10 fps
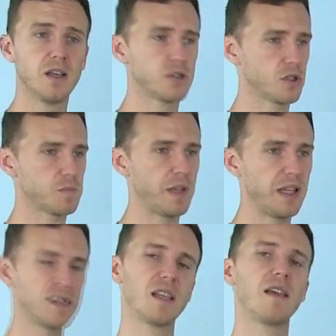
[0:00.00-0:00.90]
So as
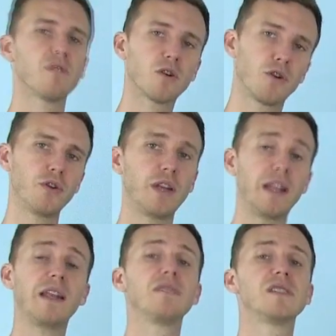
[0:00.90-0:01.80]
many as they've
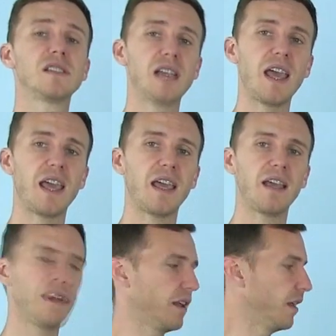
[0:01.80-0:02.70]
recruited and have
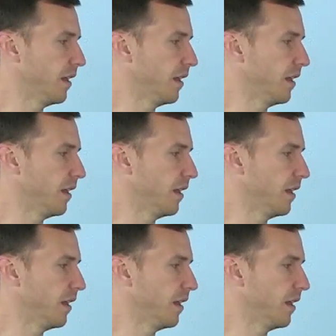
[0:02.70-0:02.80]
stayed,